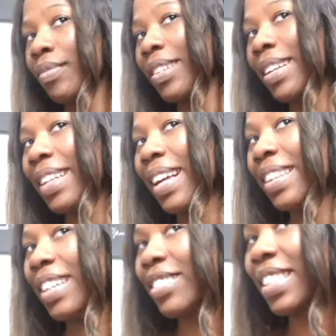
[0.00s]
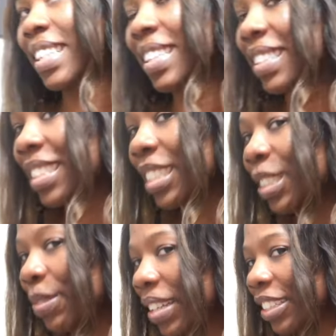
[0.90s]
look at that. Y'all see that? This
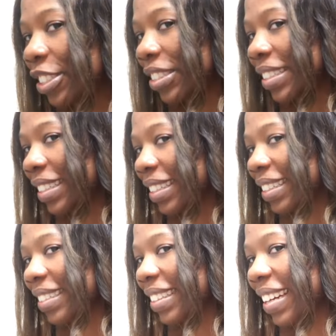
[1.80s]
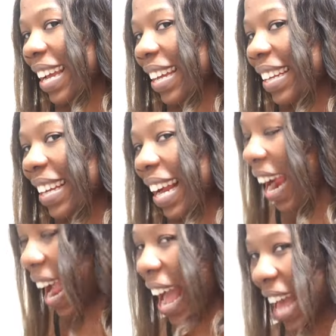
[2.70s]
is the one I just did. Look, look at it.
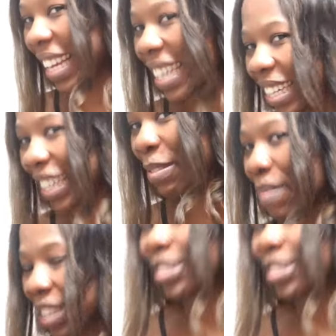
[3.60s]
Ah, a little